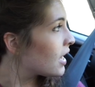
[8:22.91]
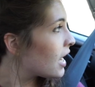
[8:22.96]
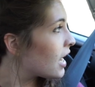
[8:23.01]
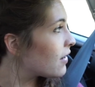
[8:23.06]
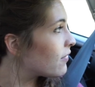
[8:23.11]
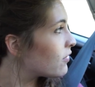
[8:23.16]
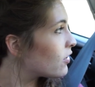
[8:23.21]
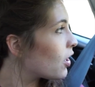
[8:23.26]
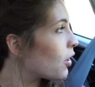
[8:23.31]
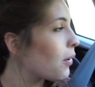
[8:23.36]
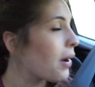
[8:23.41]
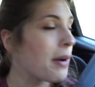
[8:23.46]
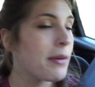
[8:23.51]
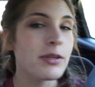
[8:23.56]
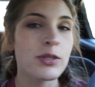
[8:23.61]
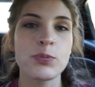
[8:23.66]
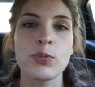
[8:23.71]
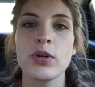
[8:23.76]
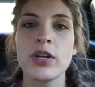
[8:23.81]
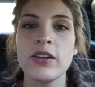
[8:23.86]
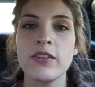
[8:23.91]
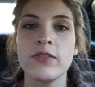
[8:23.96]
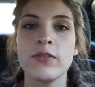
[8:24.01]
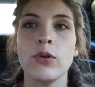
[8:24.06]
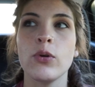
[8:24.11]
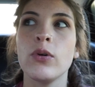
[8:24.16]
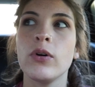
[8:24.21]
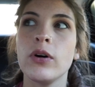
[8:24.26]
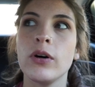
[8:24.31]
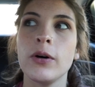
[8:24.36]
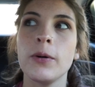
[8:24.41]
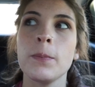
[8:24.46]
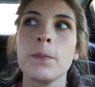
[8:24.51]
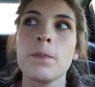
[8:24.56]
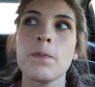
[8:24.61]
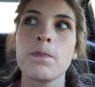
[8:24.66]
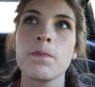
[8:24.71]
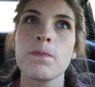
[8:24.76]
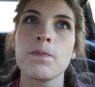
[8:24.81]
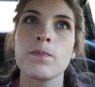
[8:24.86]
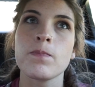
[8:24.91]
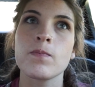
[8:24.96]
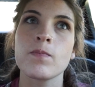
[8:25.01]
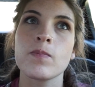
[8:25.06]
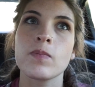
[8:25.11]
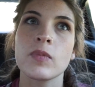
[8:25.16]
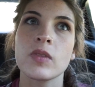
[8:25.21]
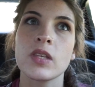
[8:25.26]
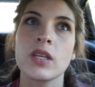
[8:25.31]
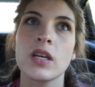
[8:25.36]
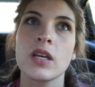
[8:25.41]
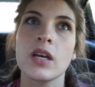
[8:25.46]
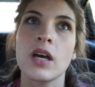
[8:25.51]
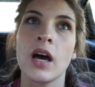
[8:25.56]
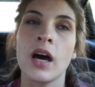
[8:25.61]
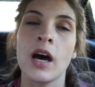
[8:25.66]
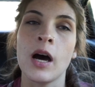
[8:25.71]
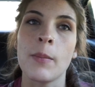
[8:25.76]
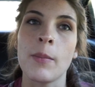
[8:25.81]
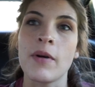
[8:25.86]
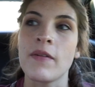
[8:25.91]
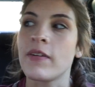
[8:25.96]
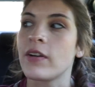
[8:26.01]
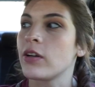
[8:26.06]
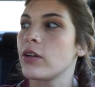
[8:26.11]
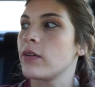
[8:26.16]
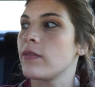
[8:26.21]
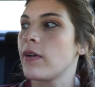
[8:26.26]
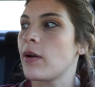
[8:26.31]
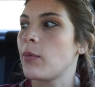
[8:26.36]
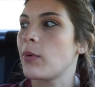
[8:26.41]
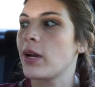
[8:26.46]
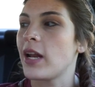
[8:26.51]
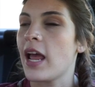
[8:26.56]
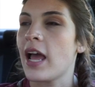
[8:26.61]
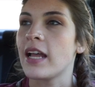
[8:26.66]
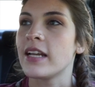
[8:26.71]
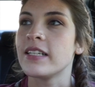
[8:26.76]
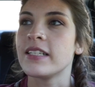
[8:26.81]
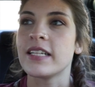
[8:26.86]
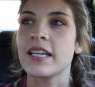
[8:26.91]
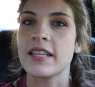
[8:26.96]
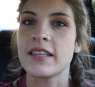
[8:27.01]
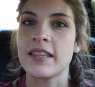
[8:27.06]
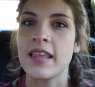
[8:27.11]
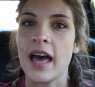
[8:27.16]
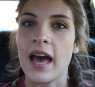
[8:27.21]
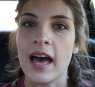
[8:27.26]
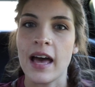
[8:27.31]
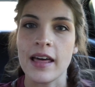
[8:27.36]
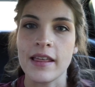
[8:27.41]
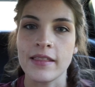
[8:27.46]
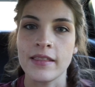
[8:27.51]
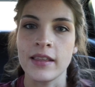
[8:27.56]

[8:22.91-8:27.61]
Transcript: Even though I was pretty full, I figured if I went ahead and did that,